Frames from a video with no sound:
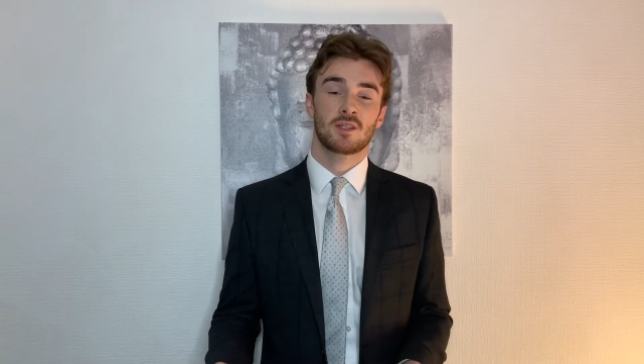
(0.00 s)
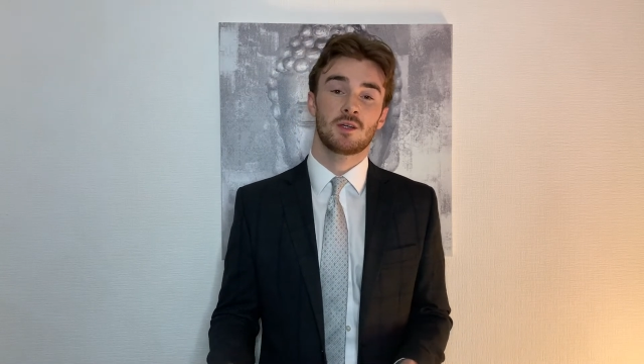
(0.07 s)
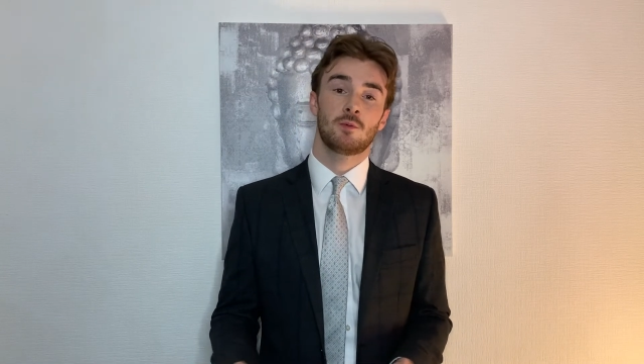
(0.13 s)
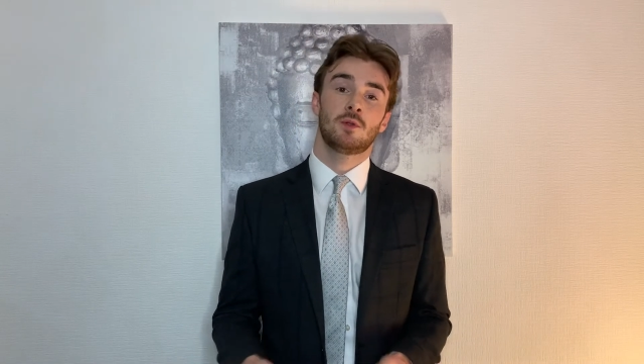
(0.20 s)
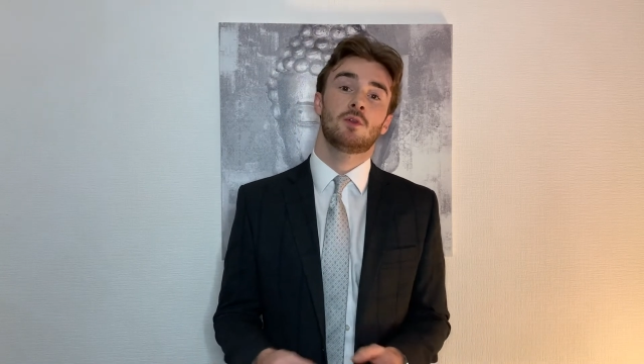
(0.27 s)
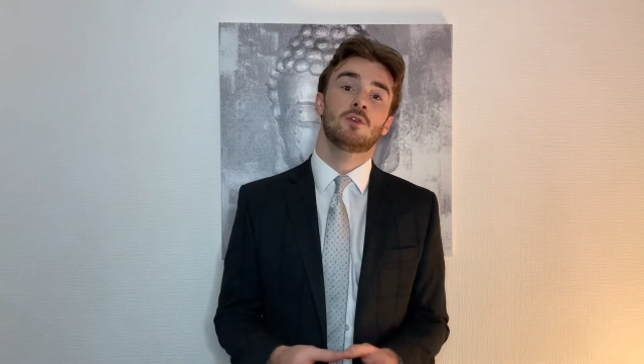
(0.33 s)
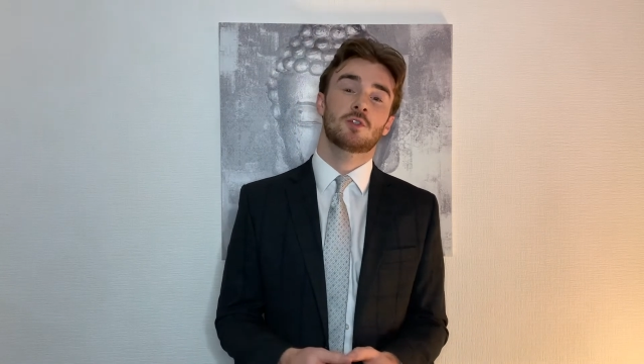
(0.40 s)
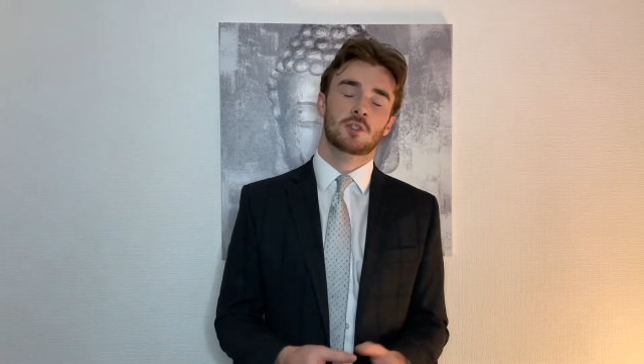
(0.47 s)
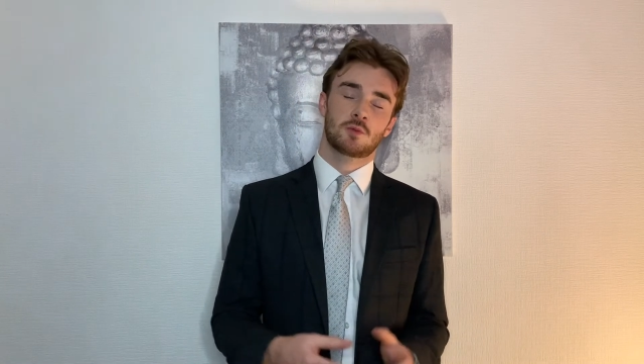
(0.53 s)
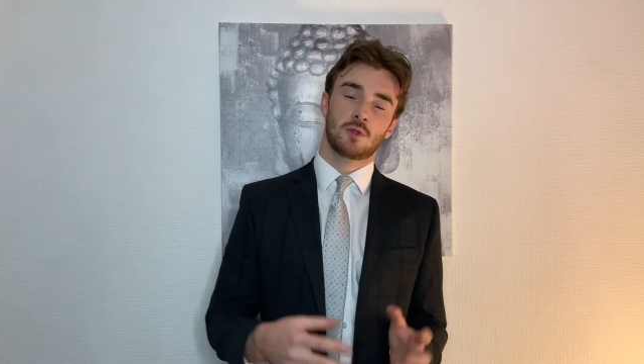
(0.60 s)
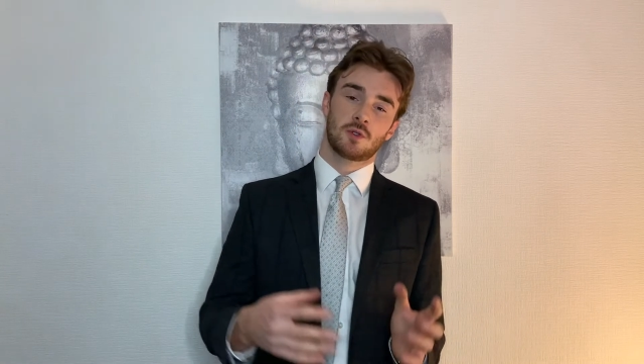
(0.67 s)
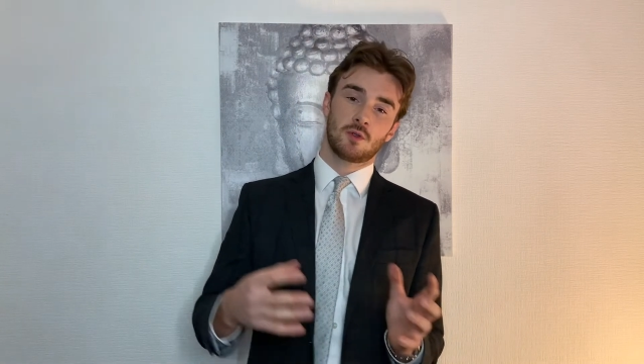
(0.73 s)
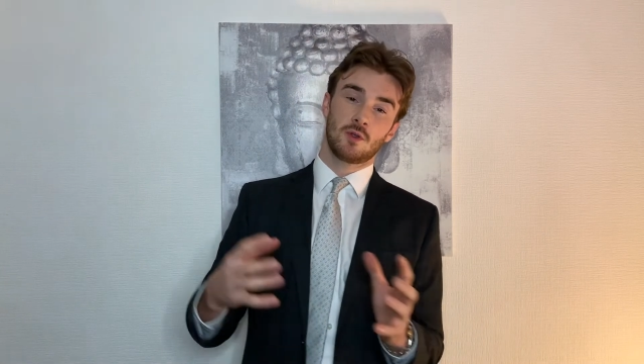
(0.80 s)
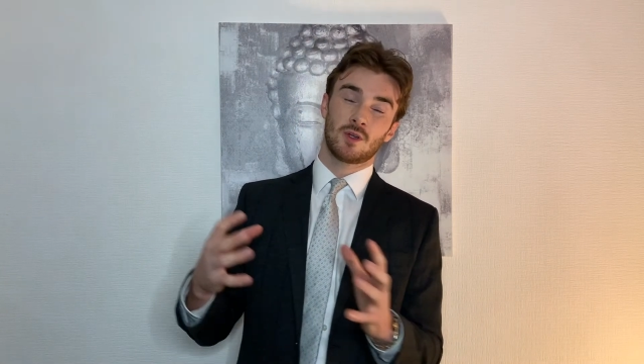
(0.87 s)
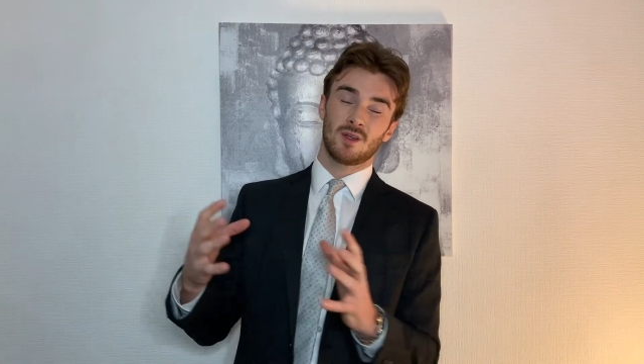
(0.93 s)
we don't just want to
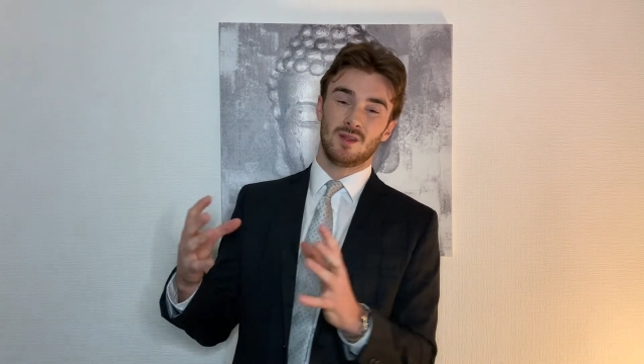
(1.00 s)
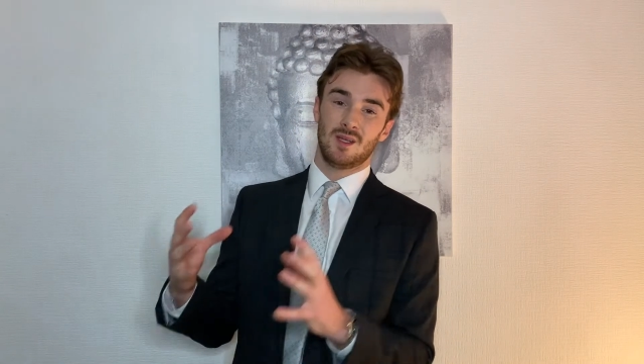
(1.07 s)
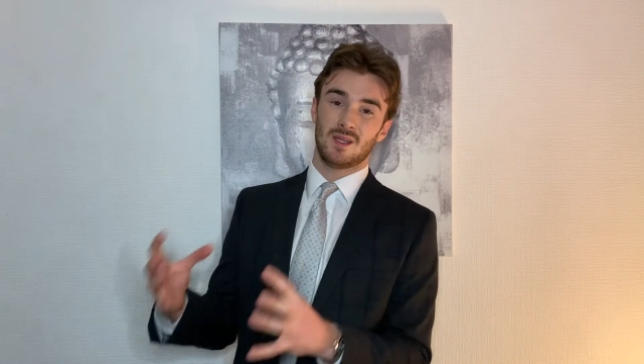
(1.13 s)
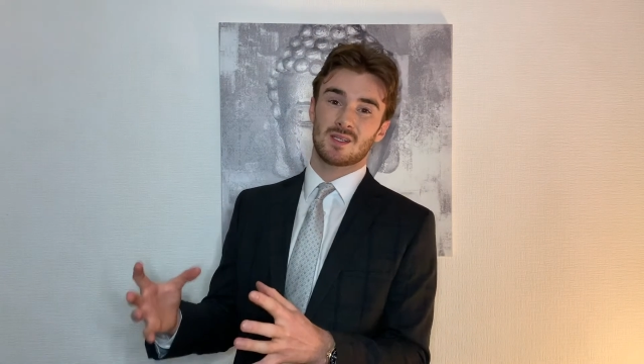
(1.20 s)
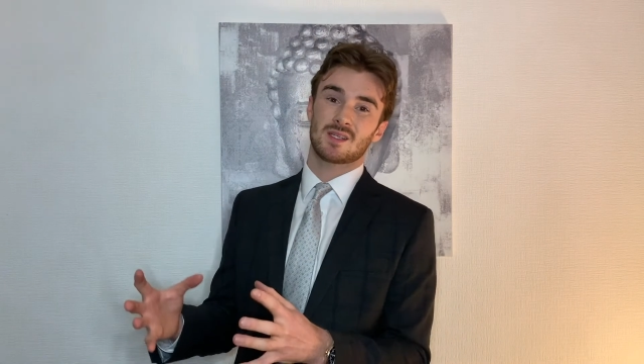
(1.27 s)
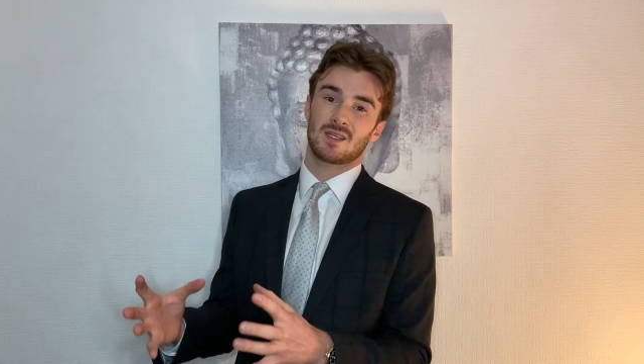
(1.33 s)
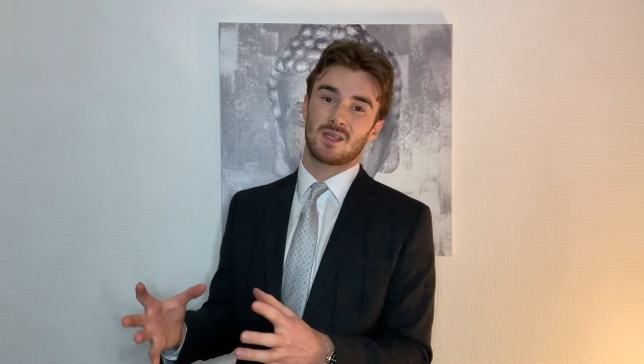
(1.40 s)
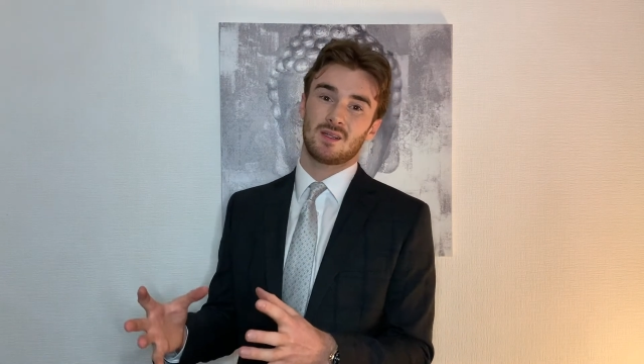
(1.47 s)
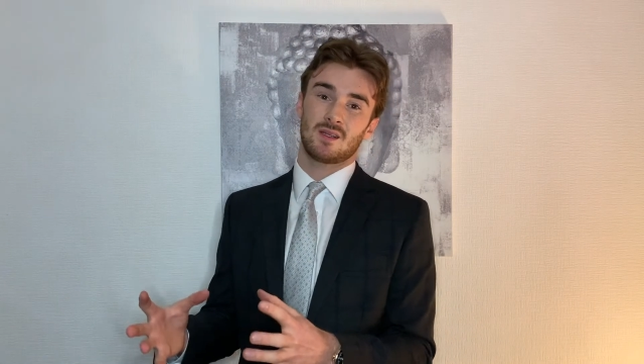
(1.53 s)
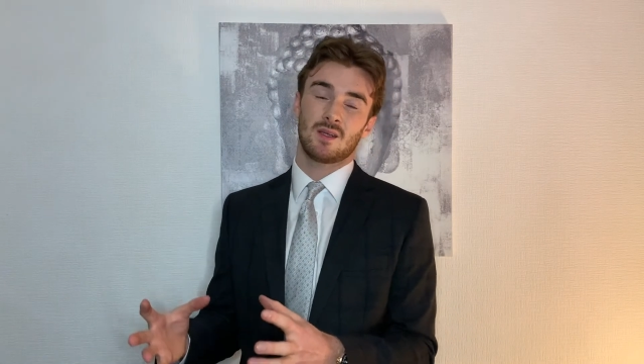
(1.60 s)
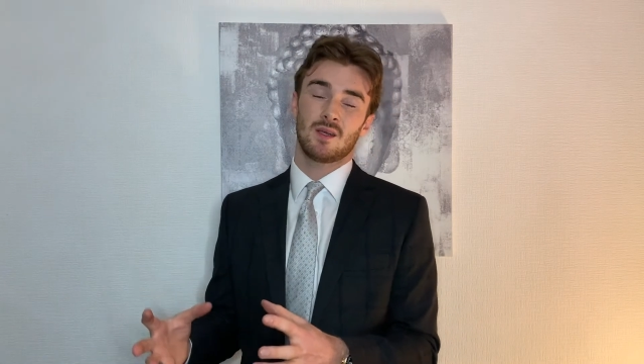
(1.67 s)
look at the inside,